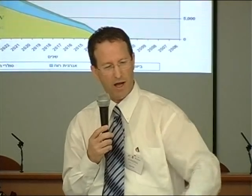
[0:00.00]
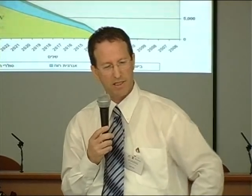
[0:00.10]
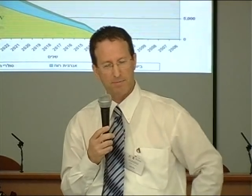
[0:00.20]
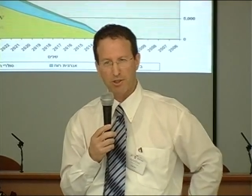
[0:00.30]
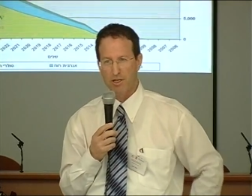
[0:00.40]

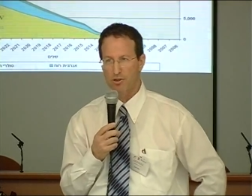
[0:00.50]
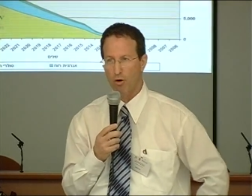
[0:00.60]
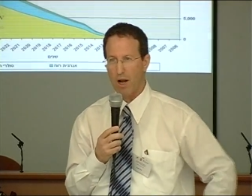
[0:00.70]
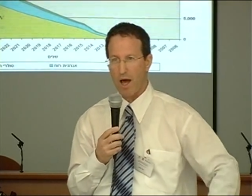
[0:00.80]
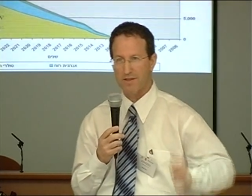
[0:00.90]
divide, especially
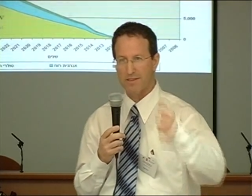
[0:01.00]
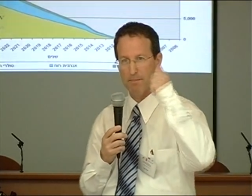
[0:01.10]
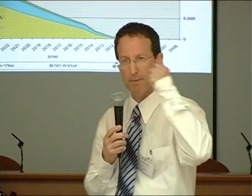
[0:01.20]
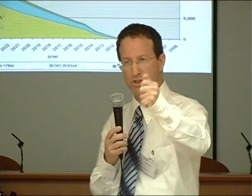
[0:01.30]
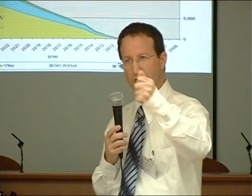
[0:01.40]
solar,
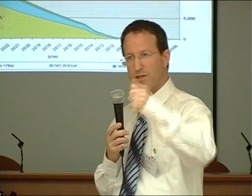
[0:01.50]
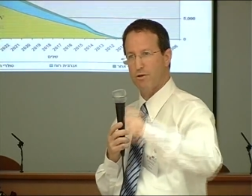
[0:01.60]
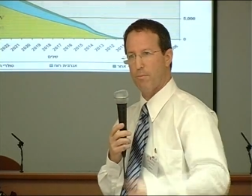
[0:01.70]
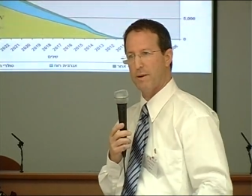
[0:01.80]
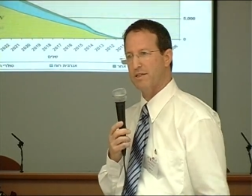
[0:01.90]
that's a
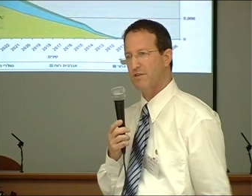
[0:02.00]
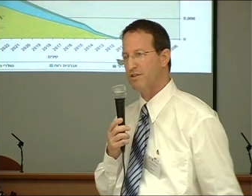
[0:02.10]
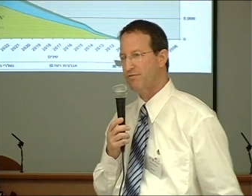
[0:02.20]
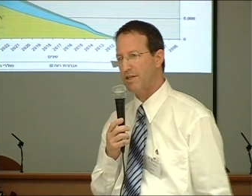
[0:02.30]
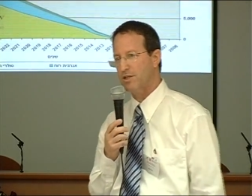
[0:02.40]
major
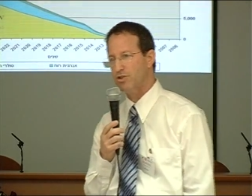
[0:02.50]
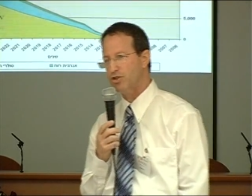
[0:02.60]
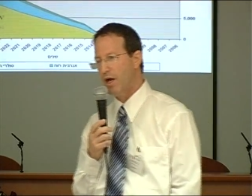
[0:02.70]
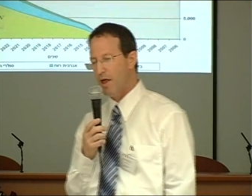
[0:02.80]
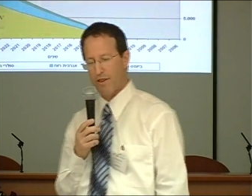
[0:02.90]
competitive
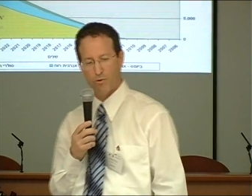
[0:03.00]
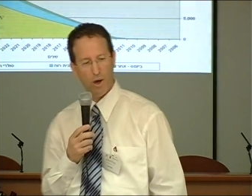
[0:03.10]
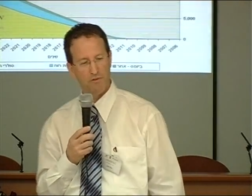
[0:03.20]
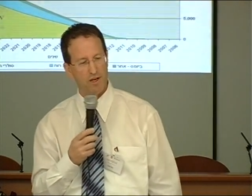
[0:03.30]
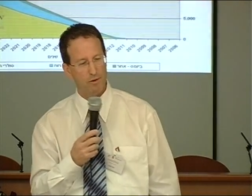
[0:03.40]
advantage
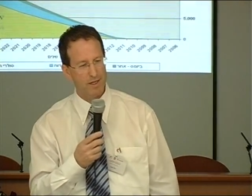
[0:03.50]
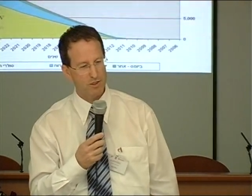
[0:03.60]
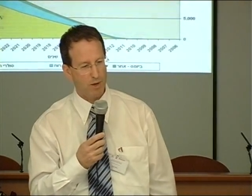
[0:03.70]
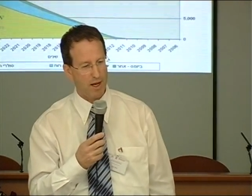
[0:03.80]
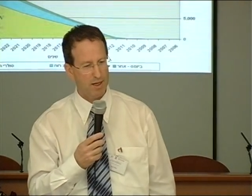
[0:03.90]
that we have here
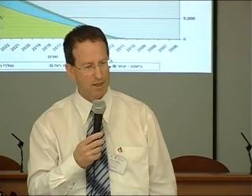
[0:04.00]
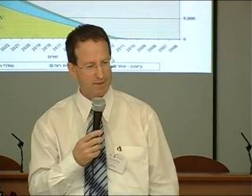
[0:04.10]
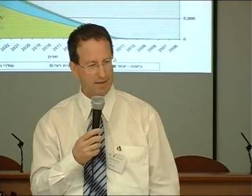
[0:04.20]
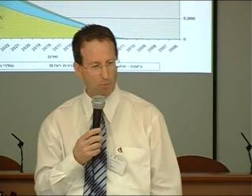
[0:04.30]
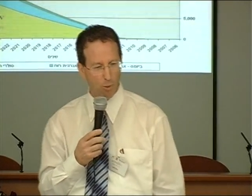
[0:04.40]
in Israel,
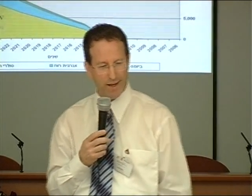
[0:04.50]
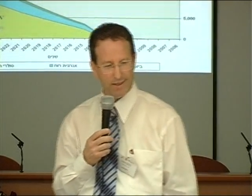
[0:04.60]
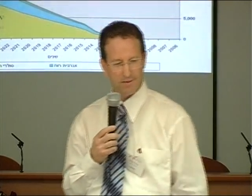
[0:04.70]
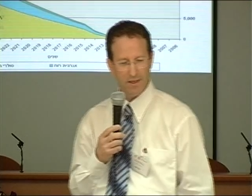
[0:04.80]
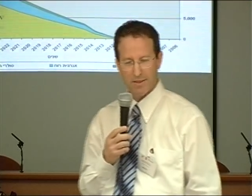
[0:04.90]
some
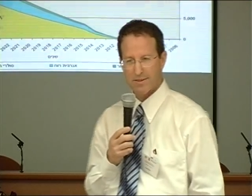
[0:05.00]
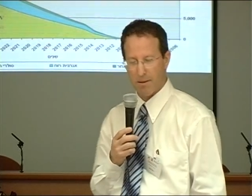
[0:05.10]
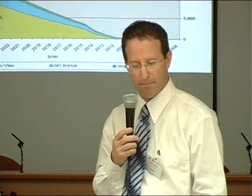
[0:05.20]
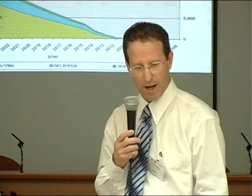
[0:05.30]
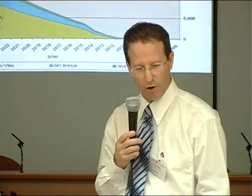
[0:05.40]
wind,
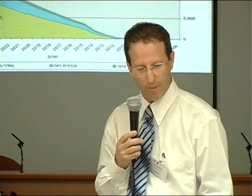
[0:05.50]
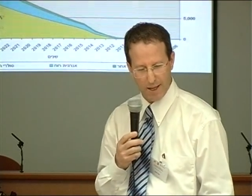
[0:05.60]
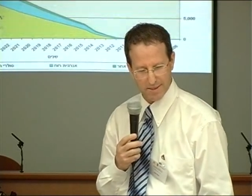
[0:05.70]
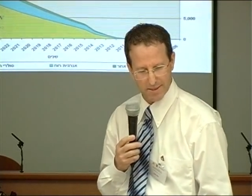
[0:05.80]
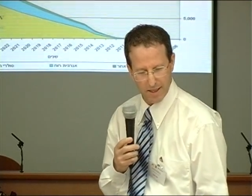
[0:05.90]
some
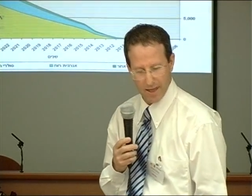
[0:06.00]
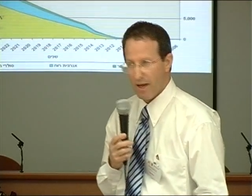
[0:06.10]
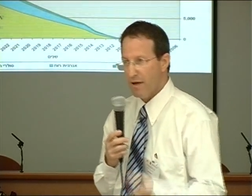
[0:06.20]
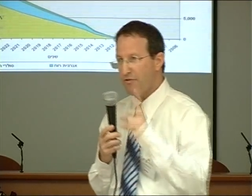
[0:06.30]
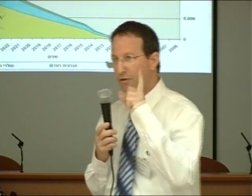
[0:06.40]
biomass.
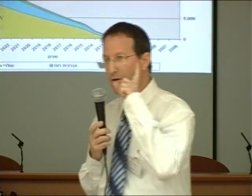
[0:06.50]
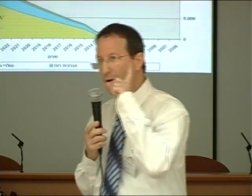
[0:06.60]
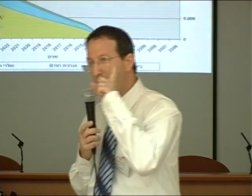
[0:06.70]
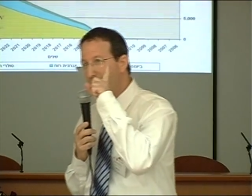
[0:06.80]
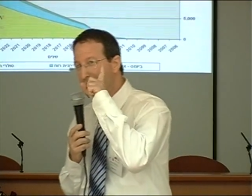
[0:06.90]

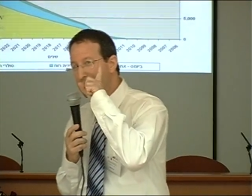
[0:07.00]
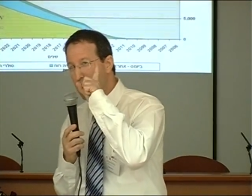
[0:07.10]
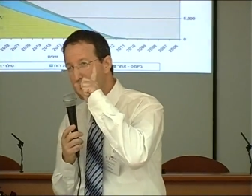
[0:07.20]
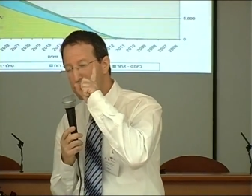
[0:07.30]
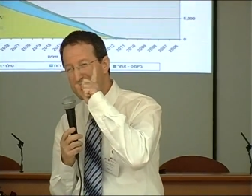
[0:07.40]
For only
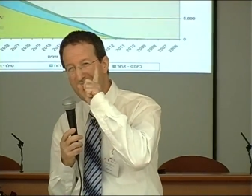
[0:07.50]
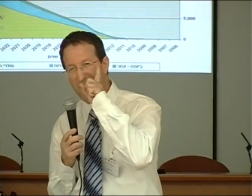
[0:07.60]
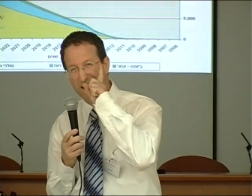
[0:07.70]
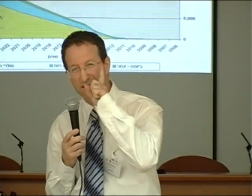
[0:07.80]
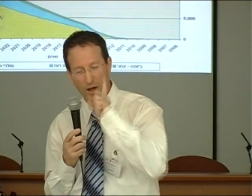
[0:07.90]

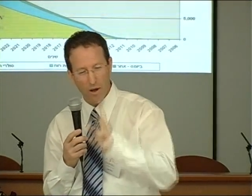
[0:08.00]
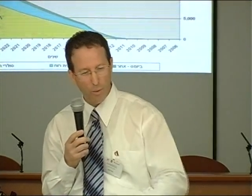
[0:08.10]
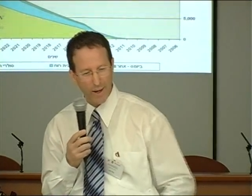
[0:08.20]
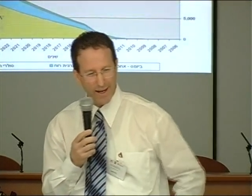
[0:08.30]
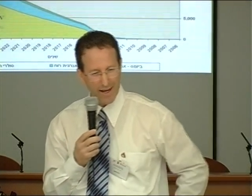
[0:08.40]
10%,
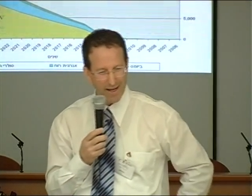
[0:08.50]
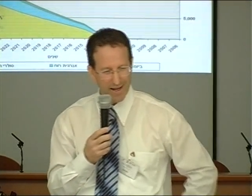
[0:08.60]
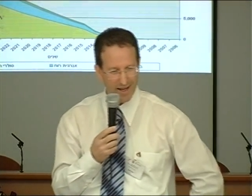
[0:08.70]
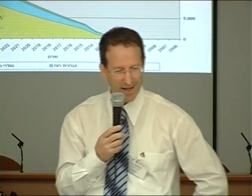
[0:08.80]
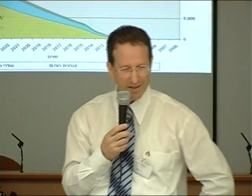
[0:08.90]
we
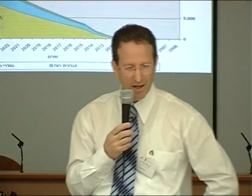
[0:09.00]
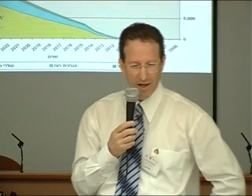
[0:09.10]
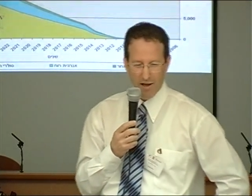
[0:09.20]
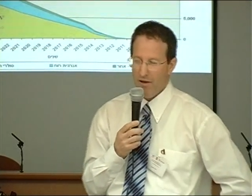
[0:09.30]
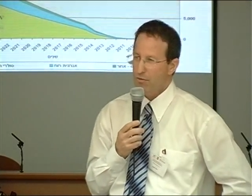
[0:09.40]
really
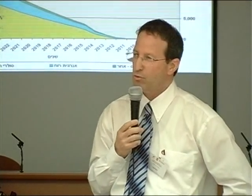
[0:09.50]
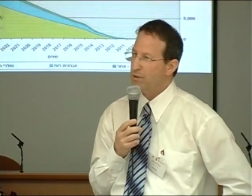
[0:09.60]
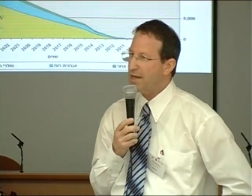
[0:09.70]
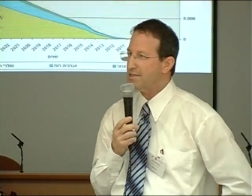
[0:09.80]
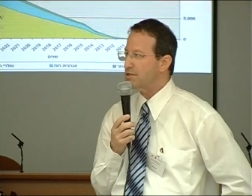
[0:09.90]
need,
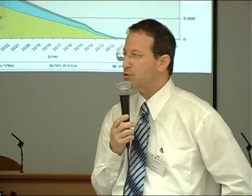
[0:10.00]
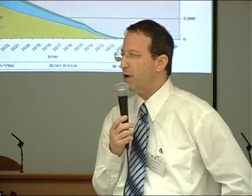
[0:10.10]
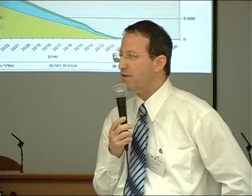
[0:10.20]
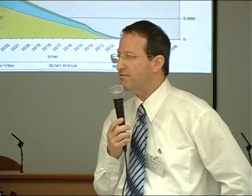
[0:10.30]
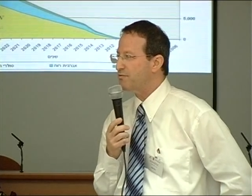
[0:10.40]
today there
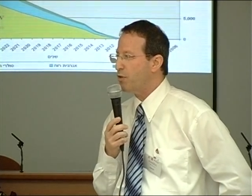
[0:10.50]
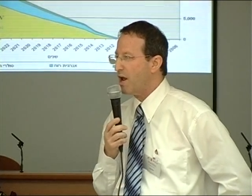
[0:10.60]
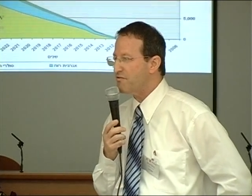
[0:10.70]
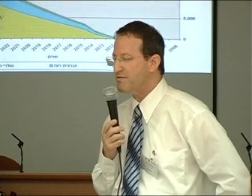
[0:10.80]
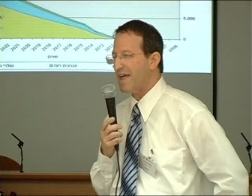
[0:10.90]
is 12,000
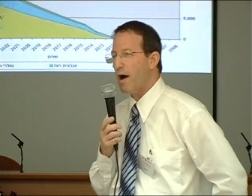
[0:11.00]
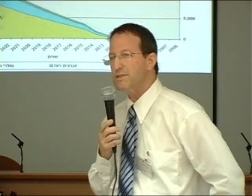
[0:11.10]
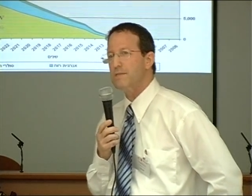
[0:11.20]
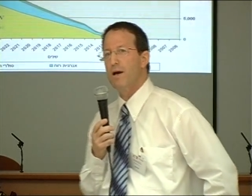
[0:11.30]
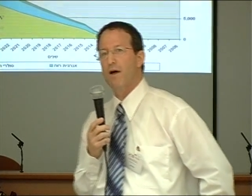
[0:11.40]
12,
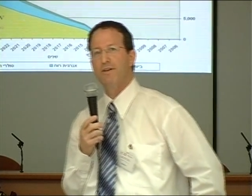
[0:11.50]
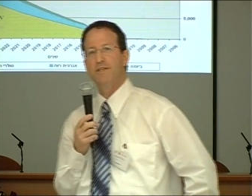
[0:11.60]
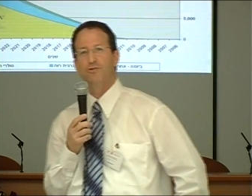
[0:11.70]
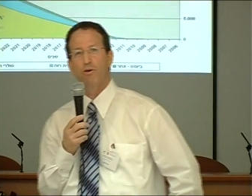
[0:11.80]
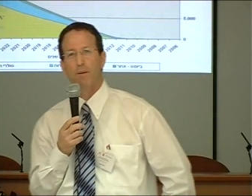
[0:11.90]

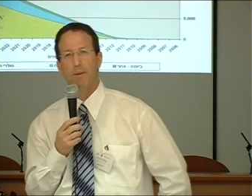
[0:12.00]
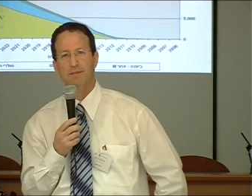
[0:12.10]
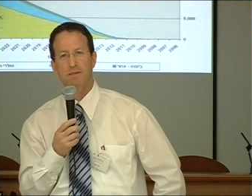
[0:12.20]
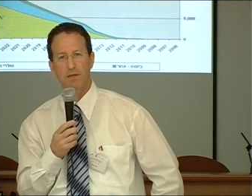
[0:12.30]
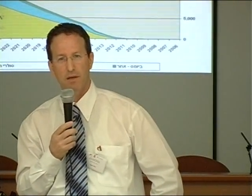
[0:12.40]
megawatt installed
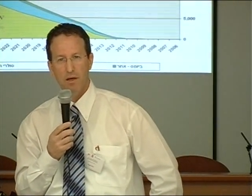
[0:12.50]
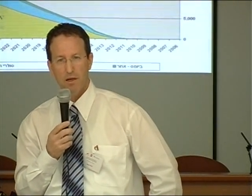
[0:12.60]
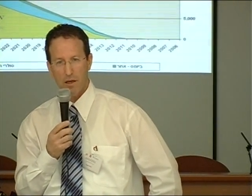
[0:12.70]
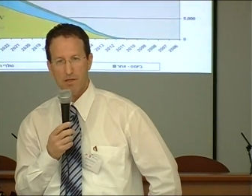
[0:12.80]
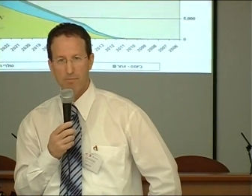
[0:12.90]
capacity.
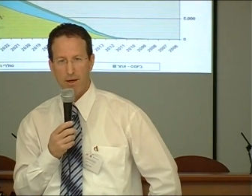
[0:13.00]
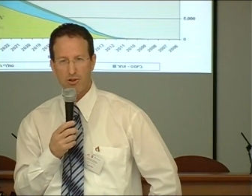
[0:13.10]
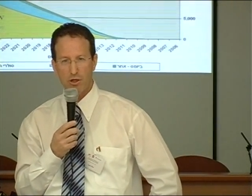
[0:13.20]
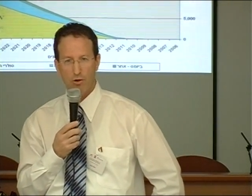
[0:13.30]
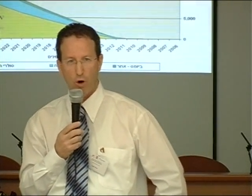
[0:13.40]
As
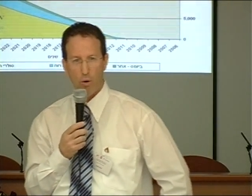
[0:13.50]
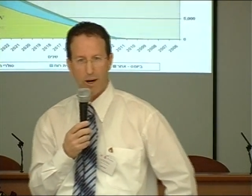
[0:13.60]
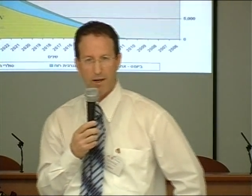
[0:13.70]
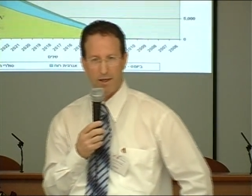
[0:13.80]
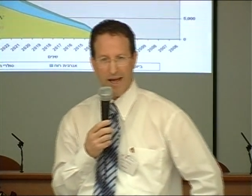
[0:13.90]
mentioned,
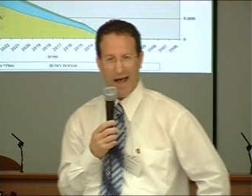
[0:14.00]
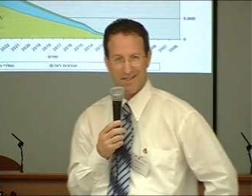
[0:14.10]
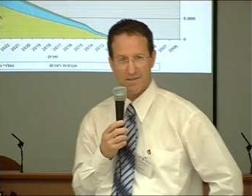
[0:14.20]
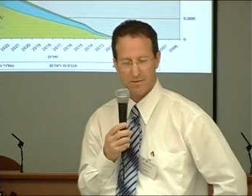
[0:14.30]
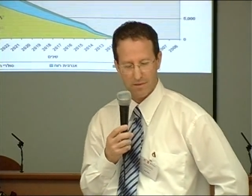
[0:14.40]
coal and
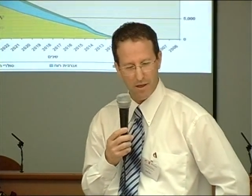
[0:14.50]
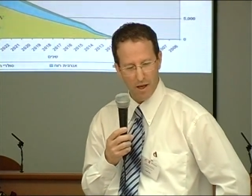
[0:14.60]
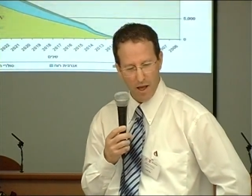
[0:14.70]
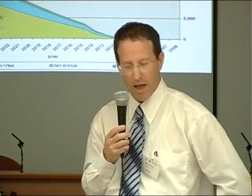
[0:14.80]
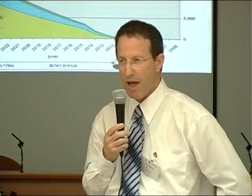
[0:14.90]
gas.
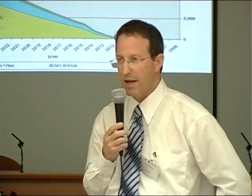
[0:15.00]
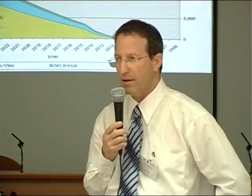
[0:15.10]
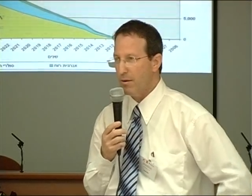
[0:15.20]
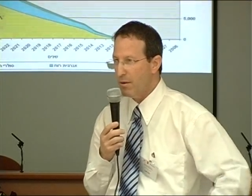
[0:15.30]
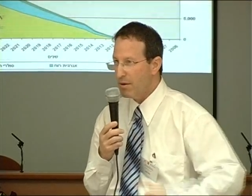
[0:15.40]

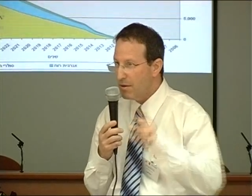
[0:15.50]
And